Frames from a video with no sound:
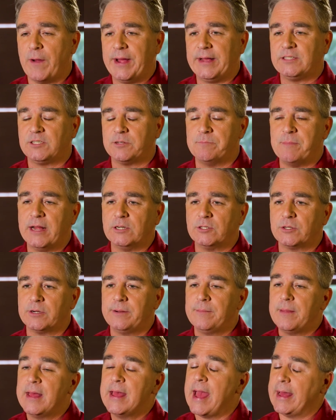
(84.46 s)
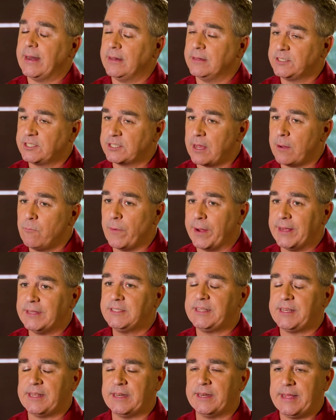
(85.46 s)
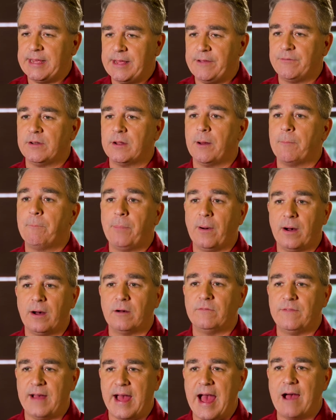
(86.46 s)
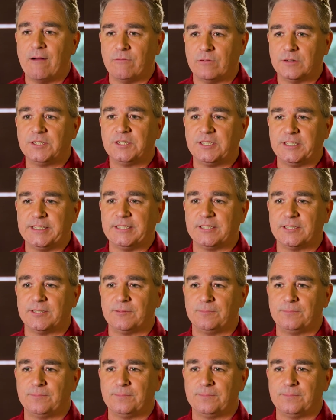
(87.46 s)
ways to measure it, and in some ways, in even above average season.